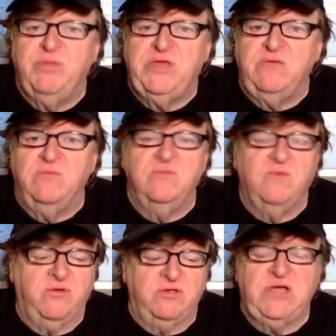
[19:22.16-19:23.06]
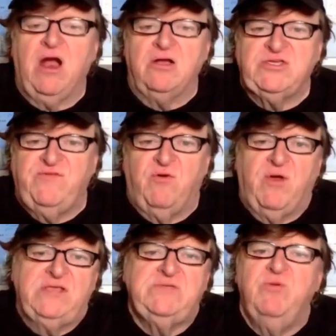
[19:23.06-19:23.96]
complete, whether it's our
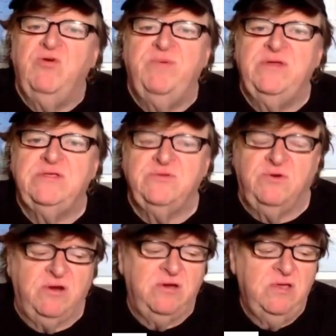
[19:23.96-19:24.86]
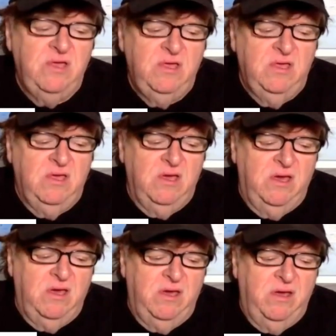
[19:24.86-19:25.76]
civil rights movement or
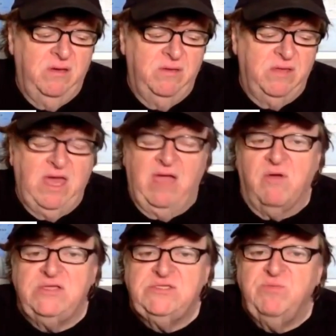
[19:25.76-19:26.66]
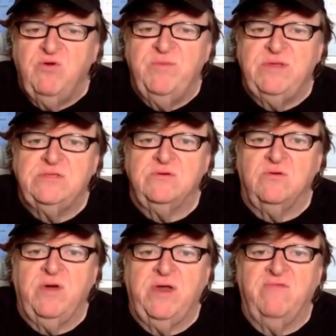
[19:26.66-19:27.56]
gay rights movement
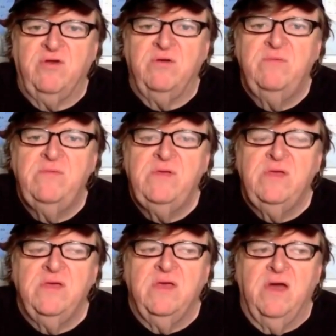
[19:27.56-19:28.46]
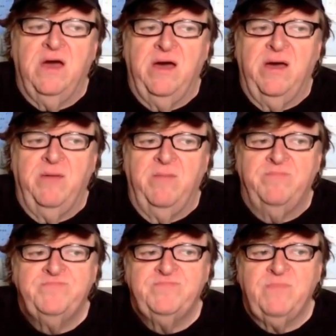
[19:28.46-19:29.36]
or whatever.
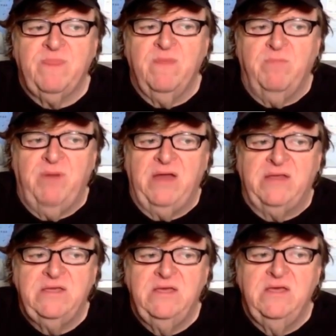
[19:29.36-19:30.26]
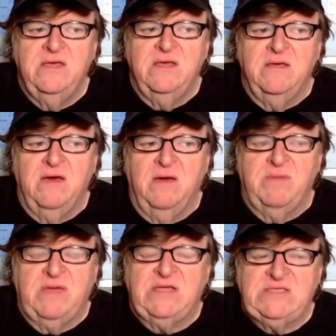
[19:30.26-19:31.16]
But
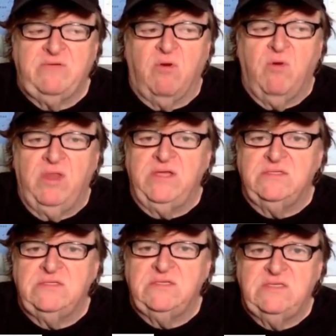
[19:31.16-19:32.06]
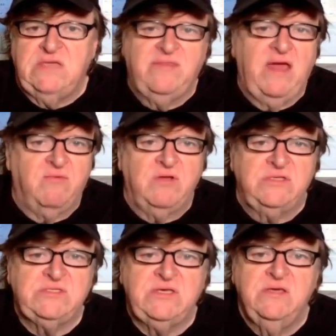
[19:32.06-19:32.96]
because they were willing to take that
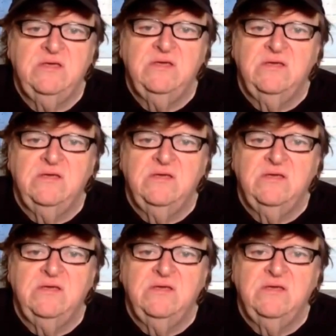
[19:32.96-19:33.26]
risk,